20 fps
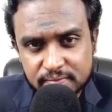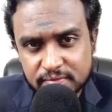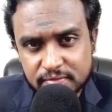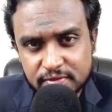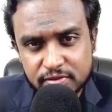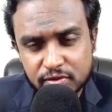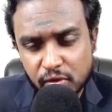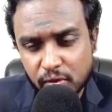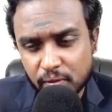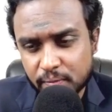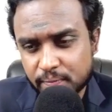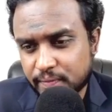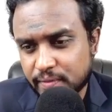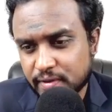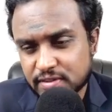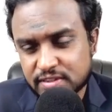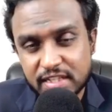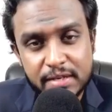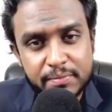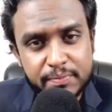So
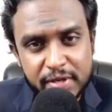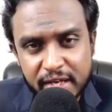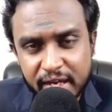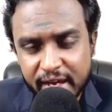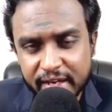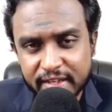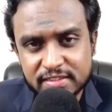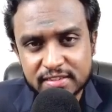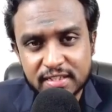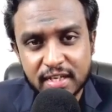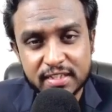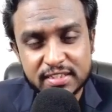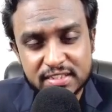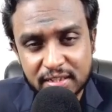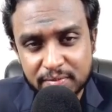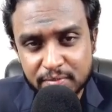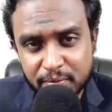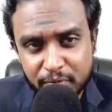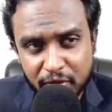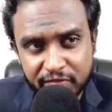CPA is
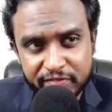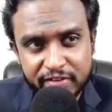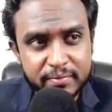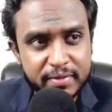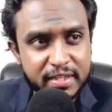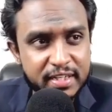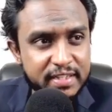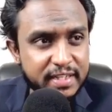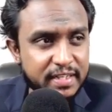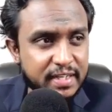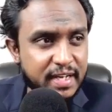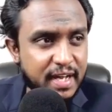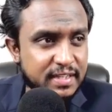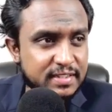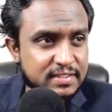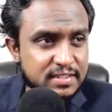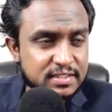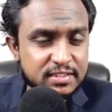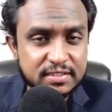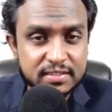customer profitability analysis.